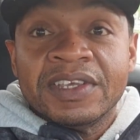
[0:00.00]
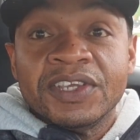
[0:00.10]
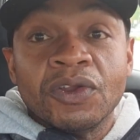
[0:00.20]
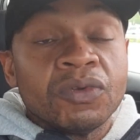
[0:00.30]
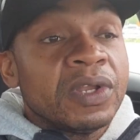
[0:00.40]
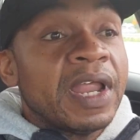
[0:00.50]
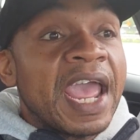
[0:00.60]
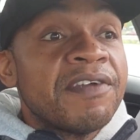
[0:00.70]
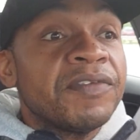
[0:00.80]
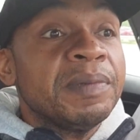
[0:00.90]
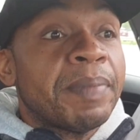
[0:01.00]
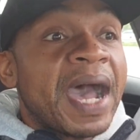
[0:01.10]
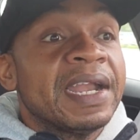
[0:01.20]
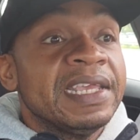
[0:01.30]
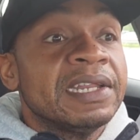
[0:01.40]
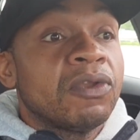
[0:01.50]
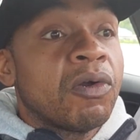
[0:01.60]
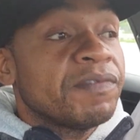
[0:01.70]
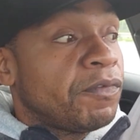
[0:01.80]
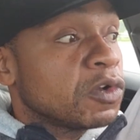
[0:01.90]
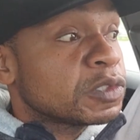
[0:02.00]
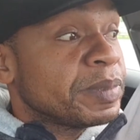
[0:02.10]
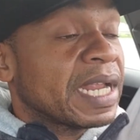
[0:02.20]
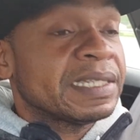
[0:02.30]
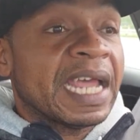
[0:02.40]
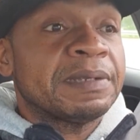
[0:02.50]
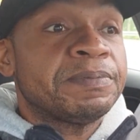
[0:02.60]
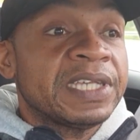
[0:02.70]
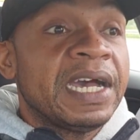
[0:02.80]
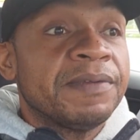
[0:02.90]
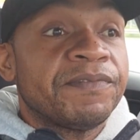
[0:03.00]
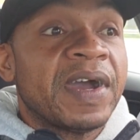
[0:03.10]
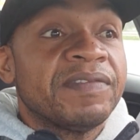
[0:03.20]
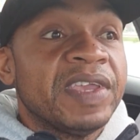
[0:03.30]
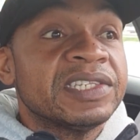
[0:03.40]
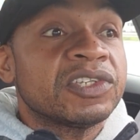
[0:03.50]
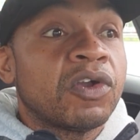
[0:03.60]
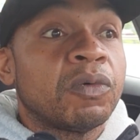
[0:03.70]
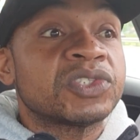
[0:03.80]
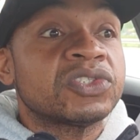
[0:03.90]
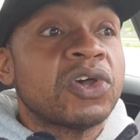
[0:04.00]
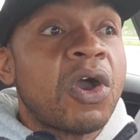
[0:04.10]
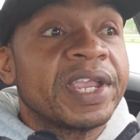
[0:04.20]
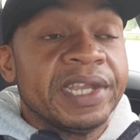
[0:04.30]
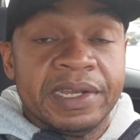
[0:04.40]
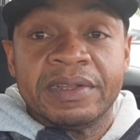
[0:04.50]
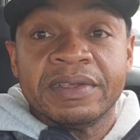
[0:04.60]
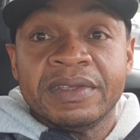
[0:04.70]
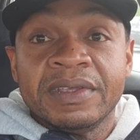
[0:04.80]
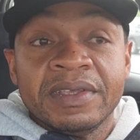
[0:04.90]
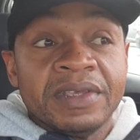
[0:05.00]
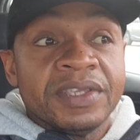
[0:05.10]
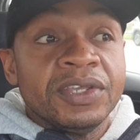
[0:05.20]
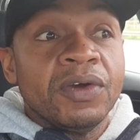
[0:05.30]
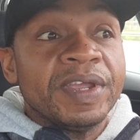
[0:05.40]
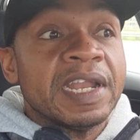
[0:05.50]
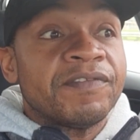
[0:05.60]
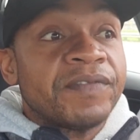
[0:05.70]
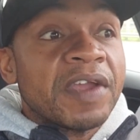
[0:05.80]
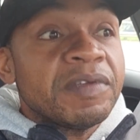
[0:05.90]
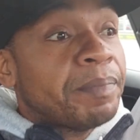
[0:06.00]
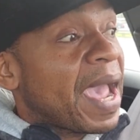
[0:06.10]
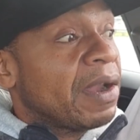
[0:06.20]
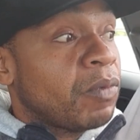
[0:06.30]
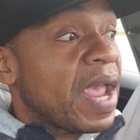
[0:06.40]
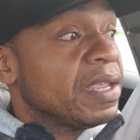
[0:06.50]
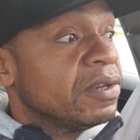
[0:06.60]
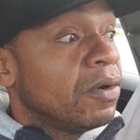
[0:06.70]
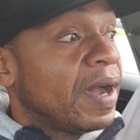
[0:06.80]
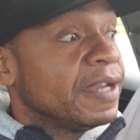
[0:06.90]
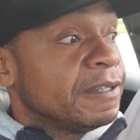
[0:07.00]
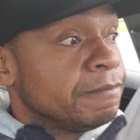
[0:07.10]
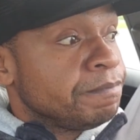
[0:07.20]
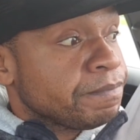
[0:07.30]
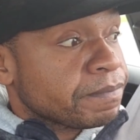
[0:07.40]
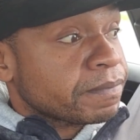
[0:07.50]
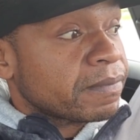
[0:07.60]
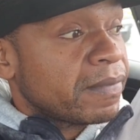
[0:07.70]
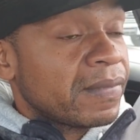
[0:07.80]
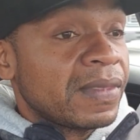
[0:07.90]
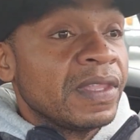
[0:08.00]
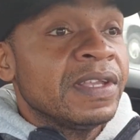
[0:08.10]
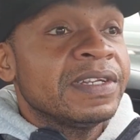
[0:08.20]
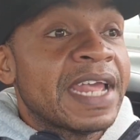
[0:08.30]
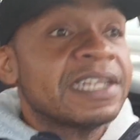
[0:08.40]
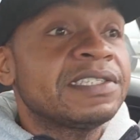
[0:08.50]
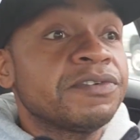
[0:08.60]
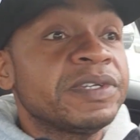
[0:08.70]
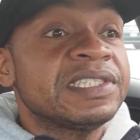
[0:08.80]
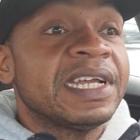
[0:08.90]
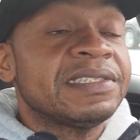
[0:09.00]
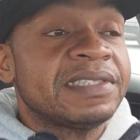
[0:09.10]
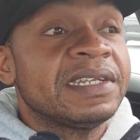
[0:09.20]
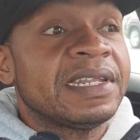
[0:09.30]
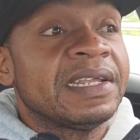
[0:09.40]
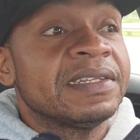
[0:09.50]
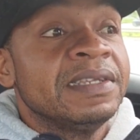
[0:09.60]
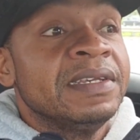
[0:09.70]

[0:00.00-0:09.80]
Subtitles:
You know, everybody in law enforcement at that time 5 years ago was targeted, you know, in a very bad way, you know, and that's the reason I said that